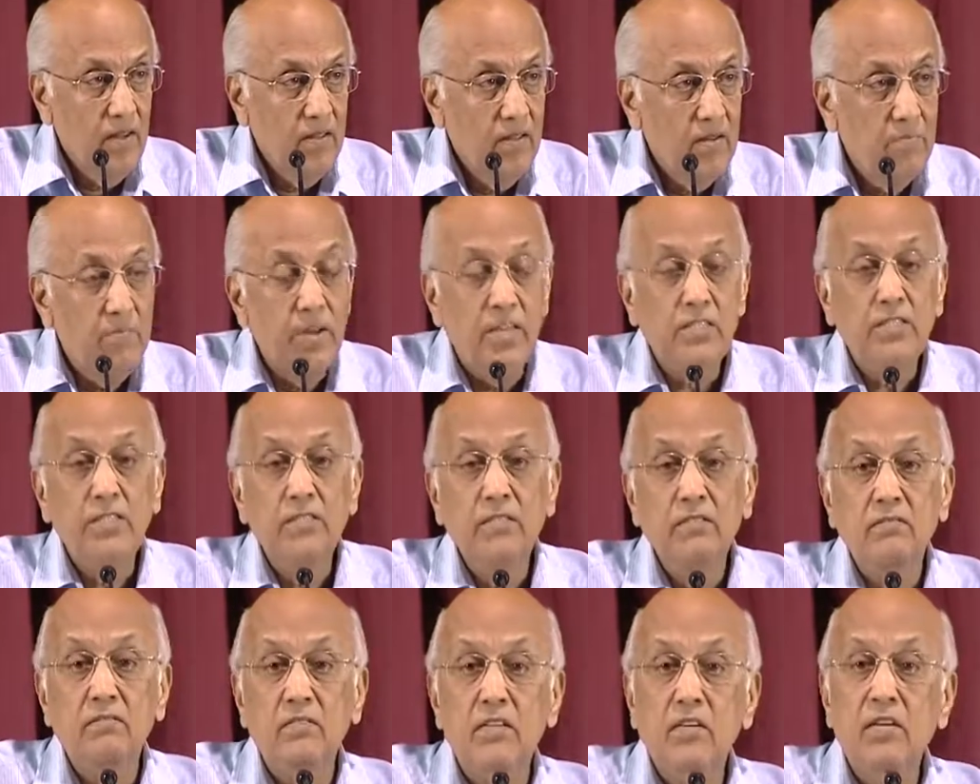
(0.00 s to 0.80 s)
The
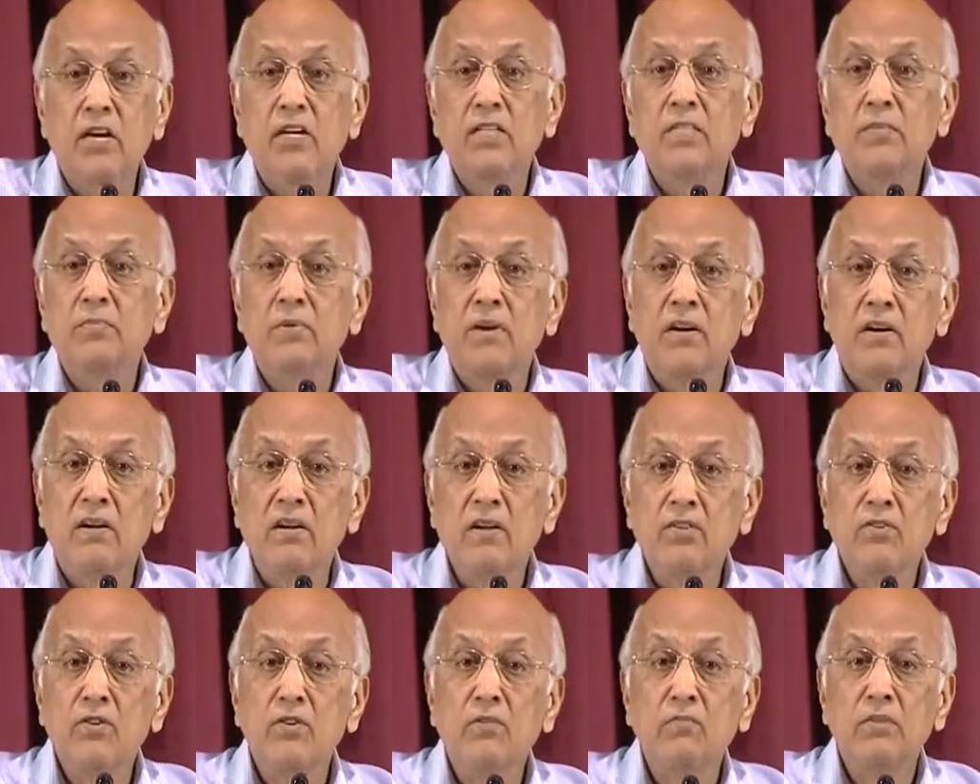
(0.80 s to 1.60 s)
blessings of the gospel are
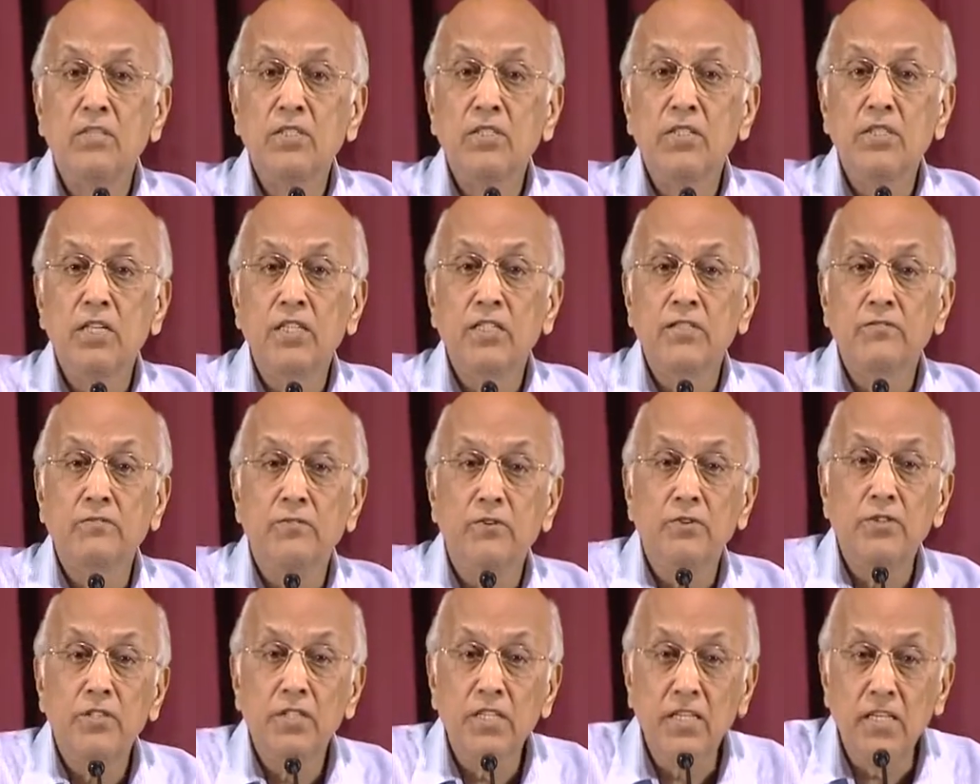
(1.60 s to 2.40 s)
in Romans 6,
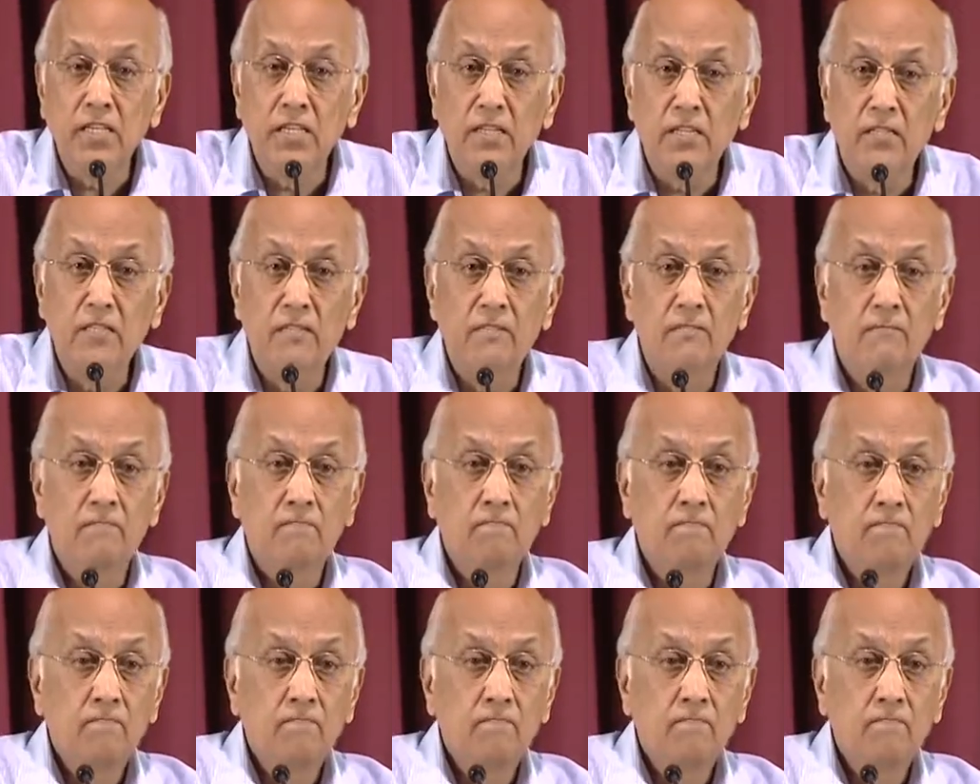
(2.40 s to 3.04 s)
14.